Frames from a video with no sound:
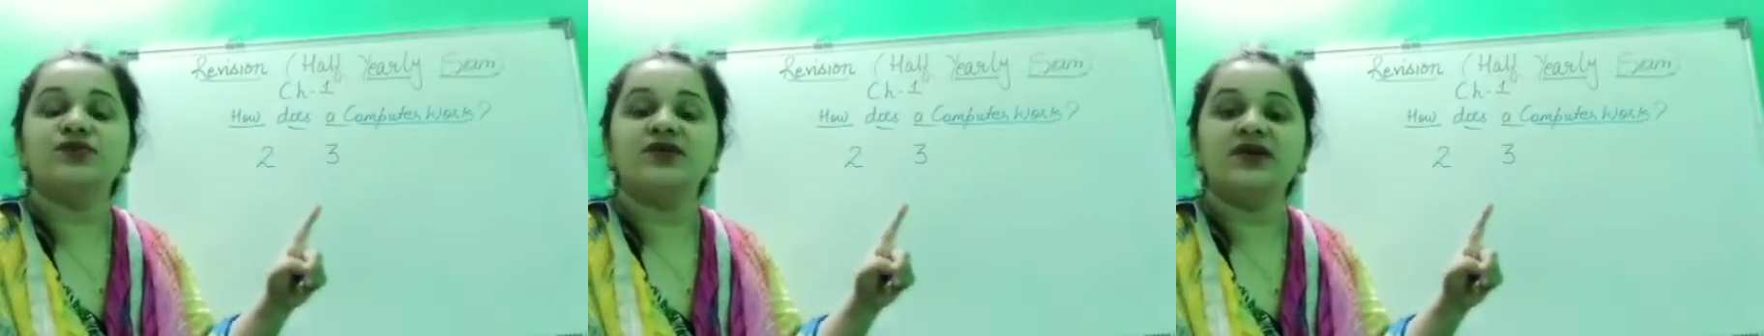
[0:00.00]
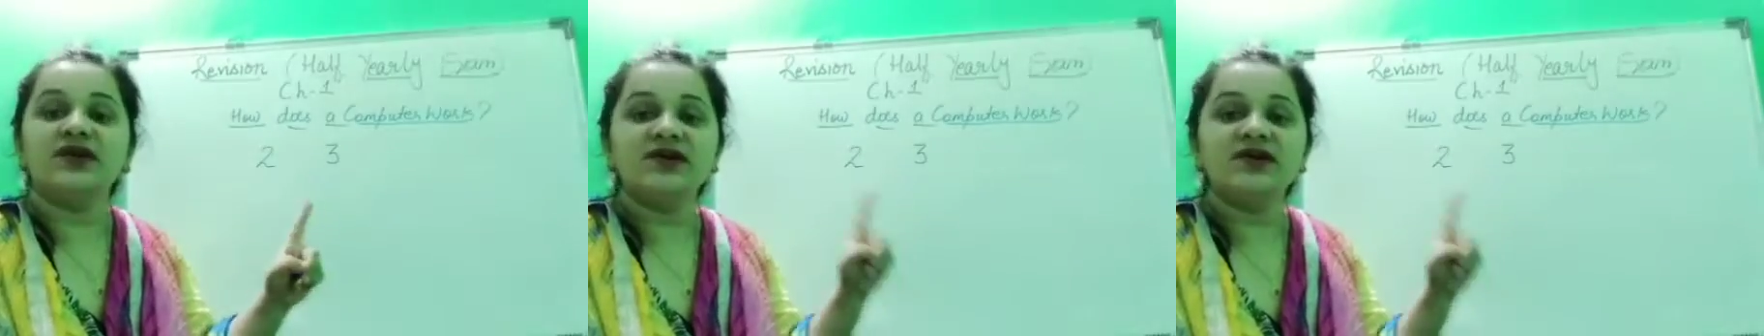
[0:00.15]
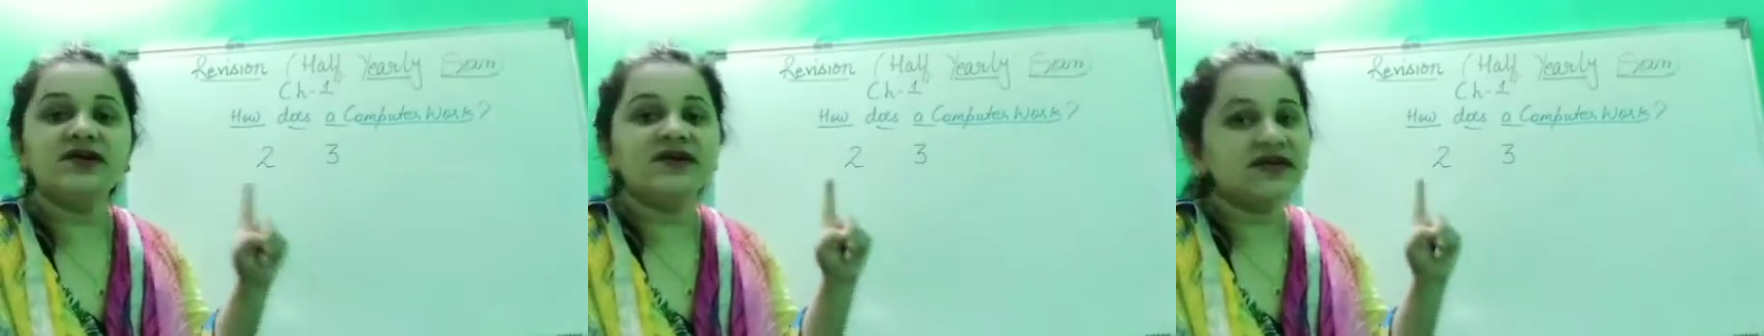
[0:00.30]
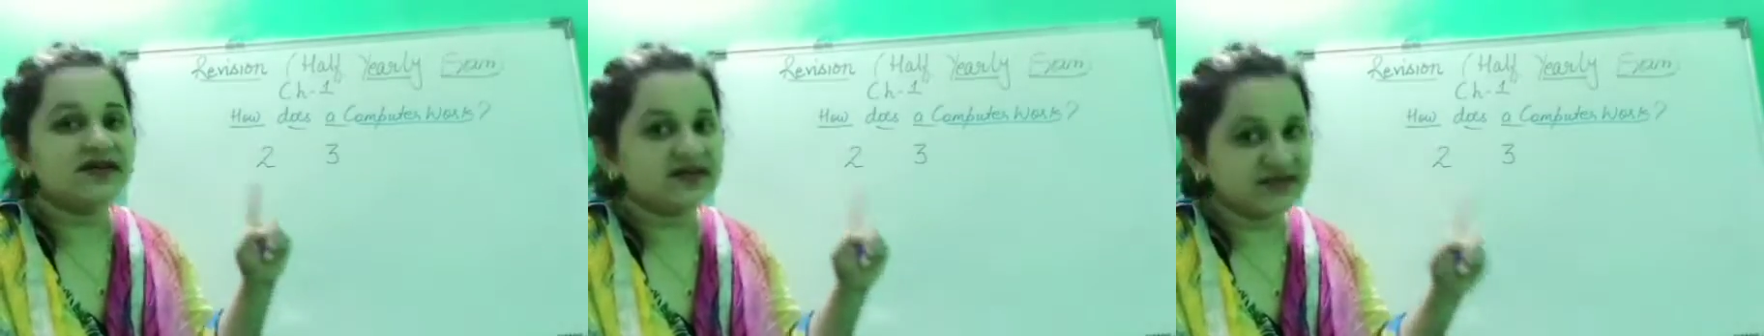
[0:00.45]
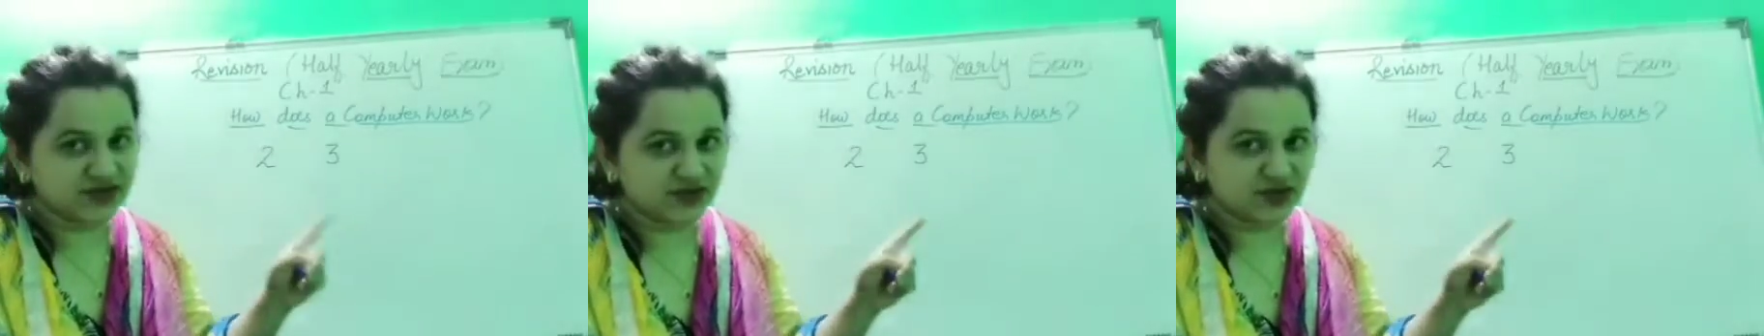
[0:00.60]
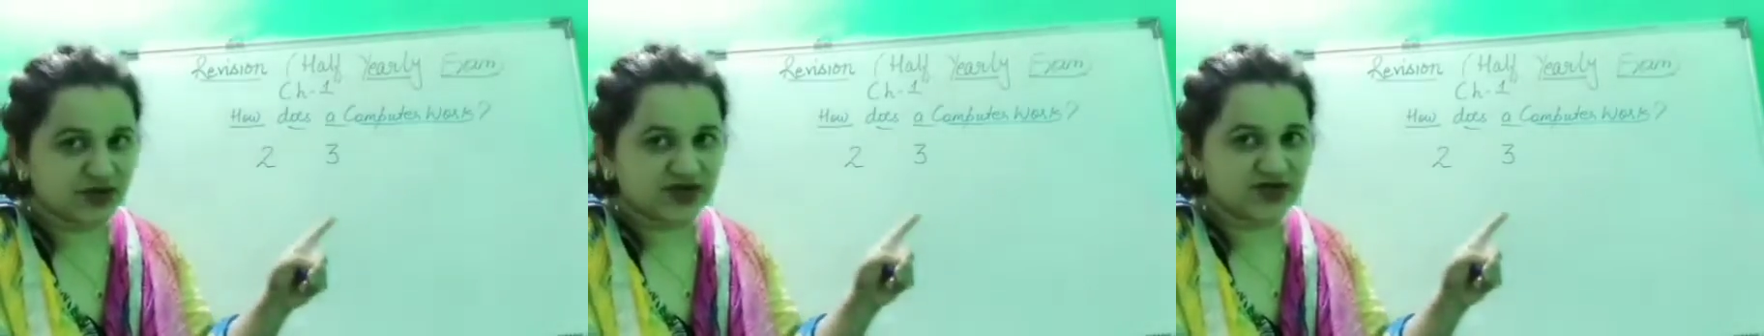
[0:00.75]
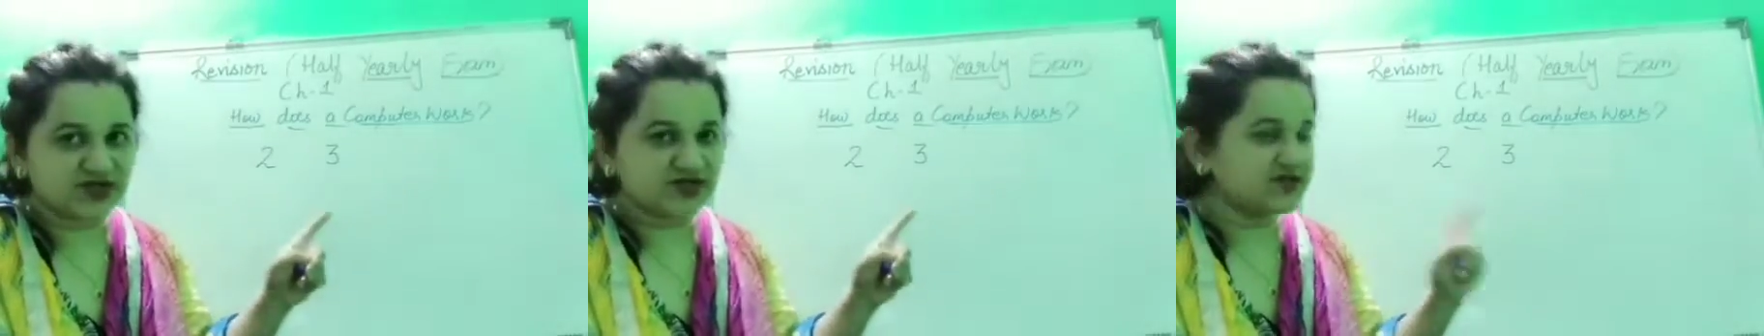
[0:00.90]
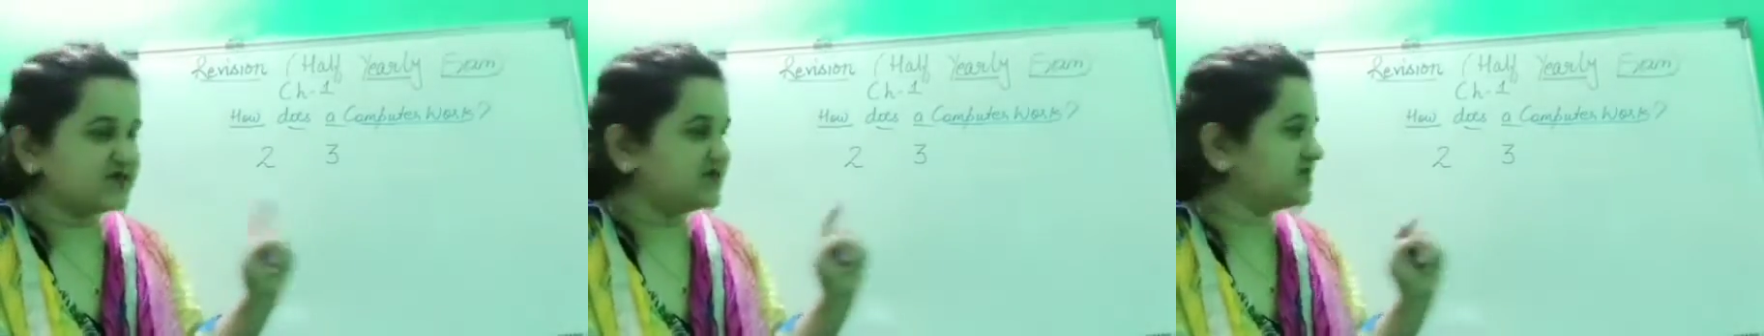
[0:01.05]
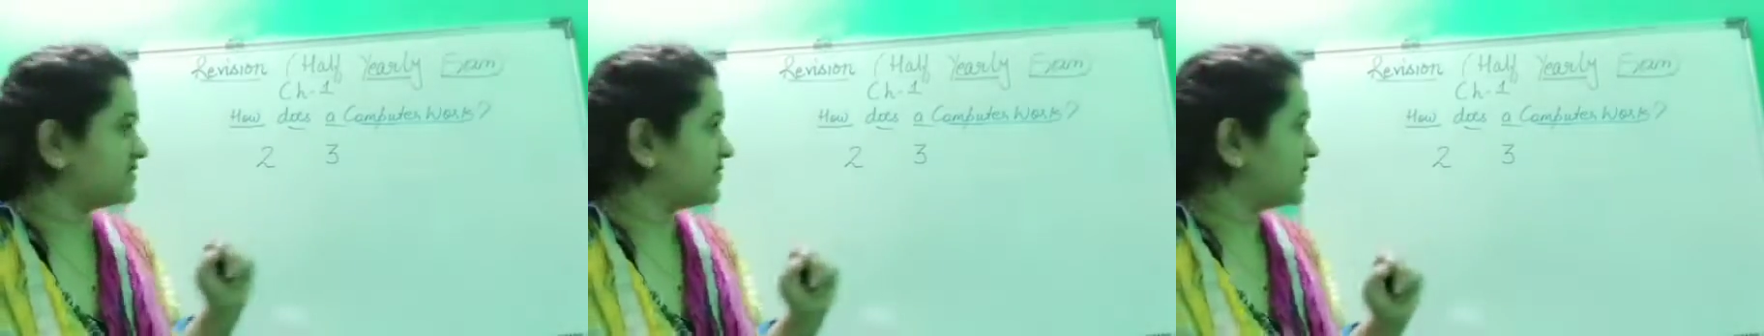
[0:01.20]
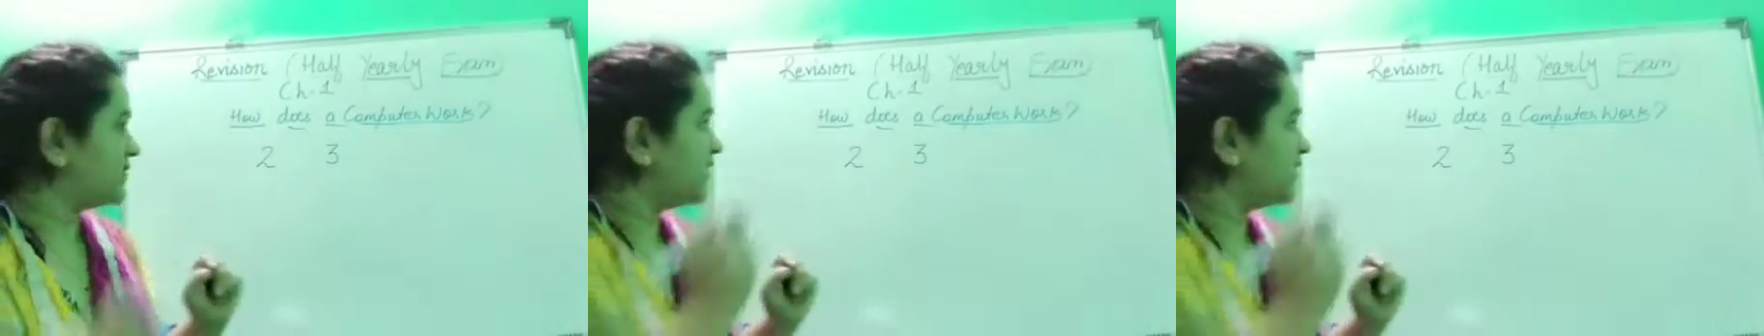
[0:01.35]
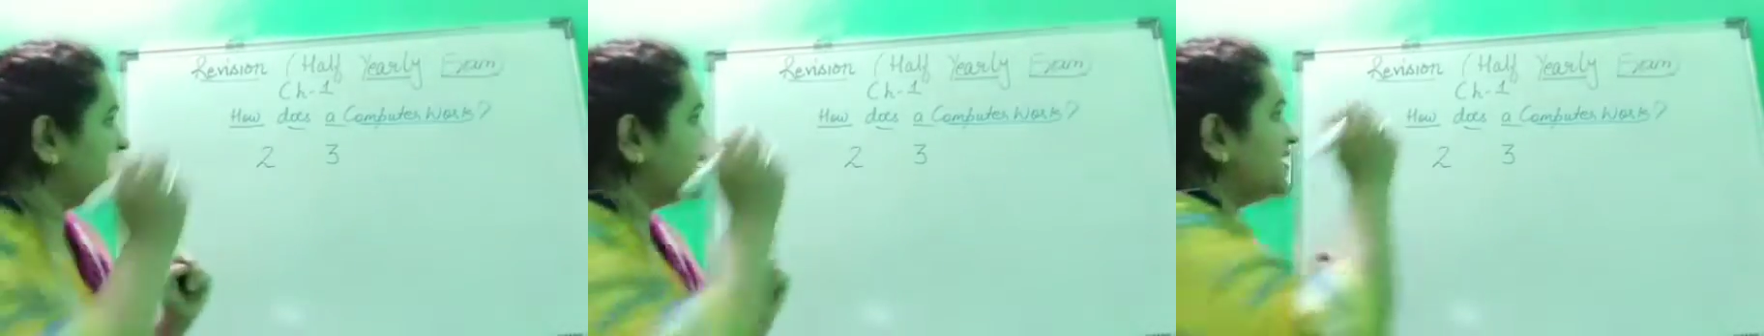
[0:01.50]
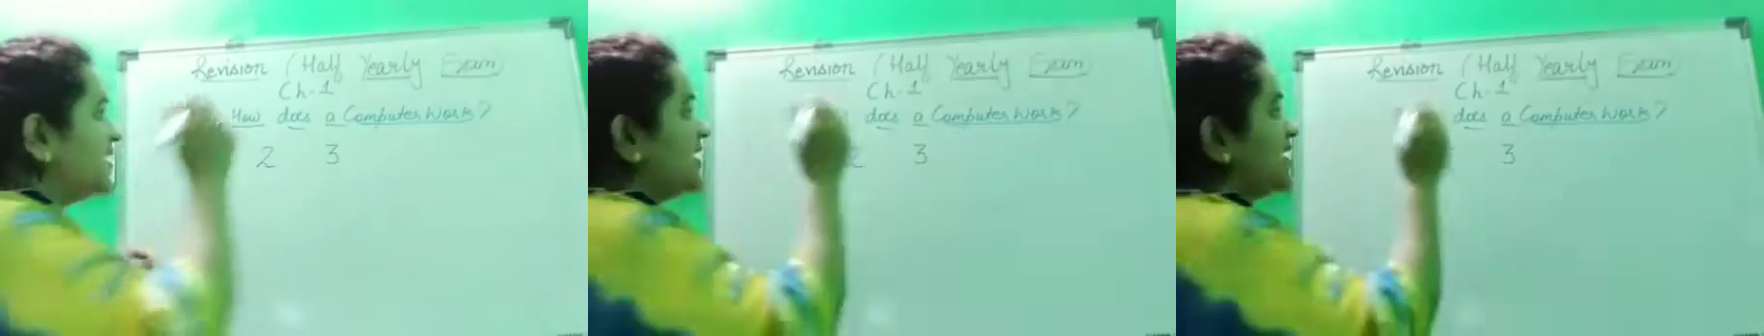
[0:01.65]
the instructions. Okay.